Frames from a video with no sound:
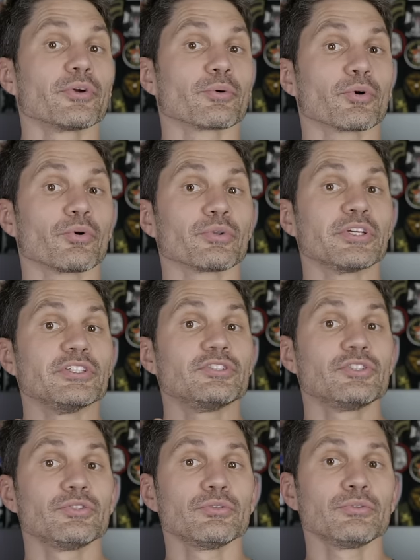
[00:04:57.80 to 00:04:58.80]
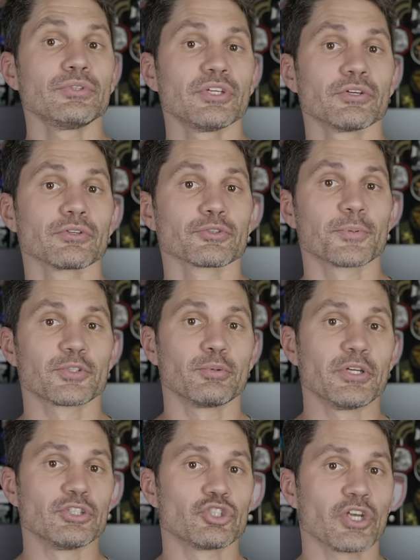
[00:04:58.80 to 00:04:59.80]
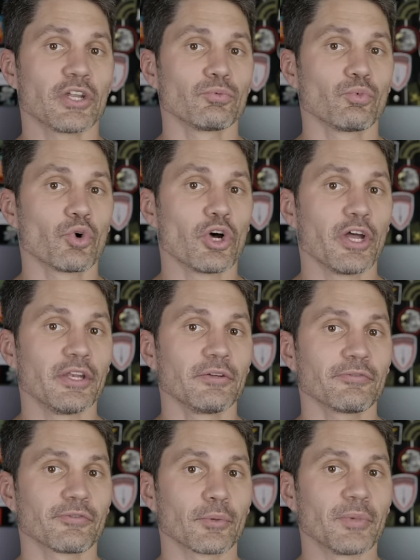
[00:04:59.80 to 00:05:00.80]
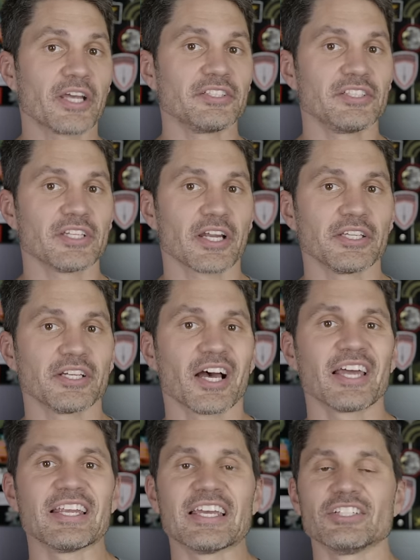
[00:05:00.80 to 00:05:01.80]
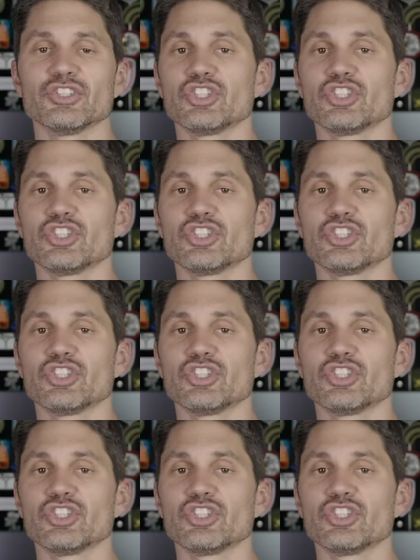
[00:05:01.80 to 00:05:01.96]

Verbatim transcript: there were only two years between Gen one from nineteen ninety-nine and